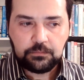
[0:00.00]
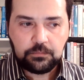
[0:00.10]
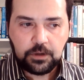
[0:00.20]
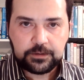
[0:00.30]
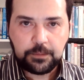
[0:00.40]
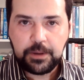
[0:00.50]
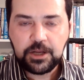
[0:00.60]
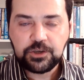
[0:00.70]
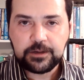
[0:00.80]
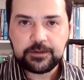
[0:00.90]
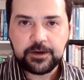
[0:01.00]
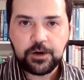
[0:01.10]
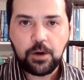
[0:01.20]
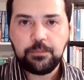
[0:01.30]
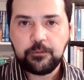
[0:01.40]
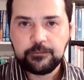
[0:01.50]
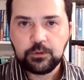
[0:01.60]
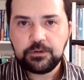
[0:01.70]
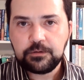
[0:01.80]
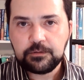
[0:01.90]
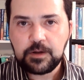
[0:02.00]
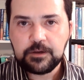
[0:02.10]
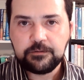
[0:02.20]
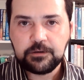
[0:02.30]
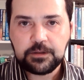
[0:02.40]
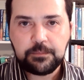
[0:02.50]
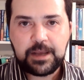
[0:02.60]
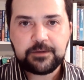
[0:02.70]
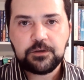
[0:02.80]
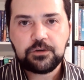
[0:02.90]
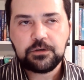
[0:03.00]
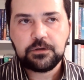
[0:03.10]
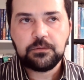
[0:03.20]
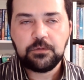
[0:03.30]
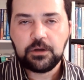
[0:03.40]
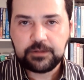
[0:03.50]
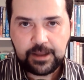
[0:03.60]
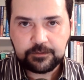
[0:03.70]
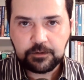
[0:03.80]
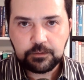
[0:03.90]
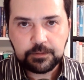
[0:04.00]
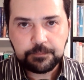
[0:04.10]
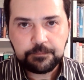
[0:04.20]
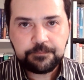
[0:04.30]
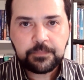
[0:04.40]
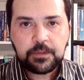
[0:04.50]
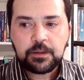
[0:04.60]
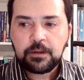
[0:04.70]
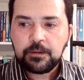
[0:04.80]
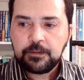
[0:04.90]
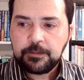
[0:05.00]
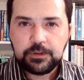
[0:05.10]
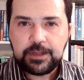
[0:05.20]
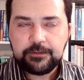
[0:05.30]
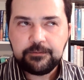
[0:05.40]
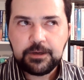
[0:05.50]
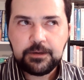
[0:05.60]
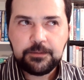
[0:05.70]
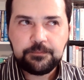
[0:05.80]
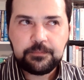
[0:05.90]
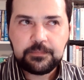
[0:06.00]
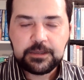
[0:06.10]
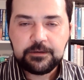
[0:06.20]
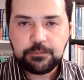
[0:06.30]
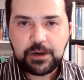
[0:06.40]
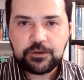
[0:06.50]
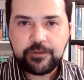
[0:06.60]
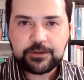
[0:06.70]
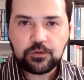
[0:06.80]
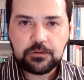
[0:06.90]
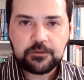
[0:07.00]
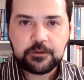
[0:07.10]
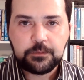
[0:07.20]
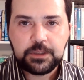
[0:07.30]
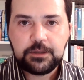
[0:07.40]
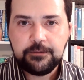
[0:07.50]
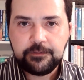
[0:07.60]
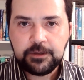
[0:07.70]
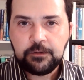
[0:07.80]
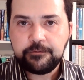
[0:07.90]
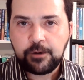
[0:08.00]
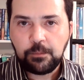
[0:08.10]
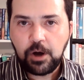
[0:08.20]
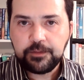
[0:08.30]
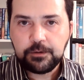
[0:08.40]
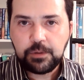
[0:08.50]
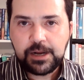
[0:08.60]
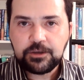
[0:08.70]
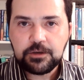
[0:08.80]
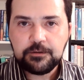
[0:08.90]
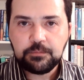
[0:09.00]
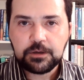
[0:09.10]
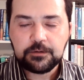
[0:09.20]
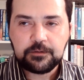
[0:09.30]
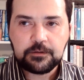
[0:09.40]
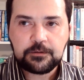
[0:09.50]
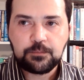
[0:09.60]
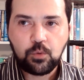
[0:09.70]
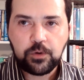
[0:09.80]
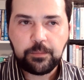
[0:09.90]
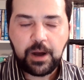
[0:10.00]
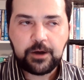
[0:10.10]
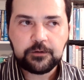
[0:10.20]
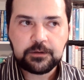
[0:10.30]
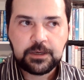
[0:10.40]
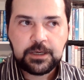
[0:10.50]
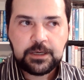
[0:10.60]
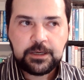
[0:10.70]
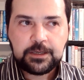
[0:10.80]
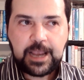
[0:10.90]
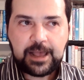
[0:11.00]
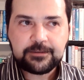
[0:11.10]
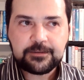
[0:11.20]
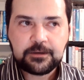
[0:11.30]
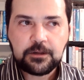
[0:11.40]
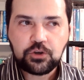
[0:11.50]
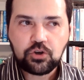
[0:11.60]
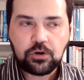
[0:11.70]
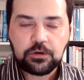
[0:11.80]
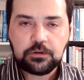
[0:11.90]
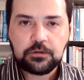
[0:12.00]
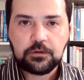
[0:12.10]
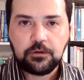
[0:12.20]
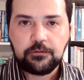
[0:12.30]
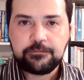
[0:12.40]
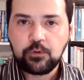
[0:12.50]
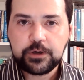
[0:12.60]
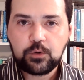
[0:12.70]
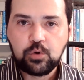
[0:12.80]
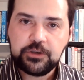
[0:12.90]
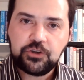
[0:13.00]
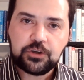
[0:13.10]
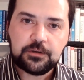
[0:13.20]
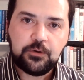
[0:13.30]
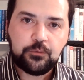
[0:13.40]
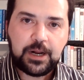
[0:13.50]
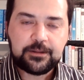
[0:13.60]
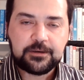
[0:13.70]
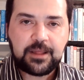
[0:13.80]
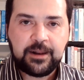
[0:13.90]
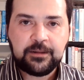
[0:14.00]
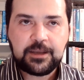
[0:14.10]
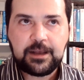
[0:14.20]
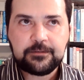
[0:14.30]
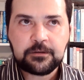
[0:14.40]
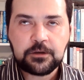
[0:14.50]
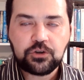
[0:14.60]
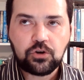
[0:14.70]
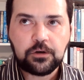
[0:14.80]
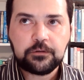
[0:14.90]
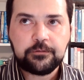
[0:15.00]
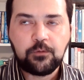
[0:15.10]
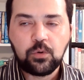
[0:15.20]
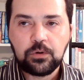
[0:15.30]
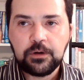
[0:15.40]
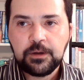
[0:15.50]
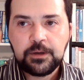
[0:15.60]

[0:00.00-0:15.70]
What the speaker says: like the page that turn up would deliver the message, like the answer to them. That way, this branch of astrology is a bit different from other branches because it's more about casting the chart for a question rather than casting a chart for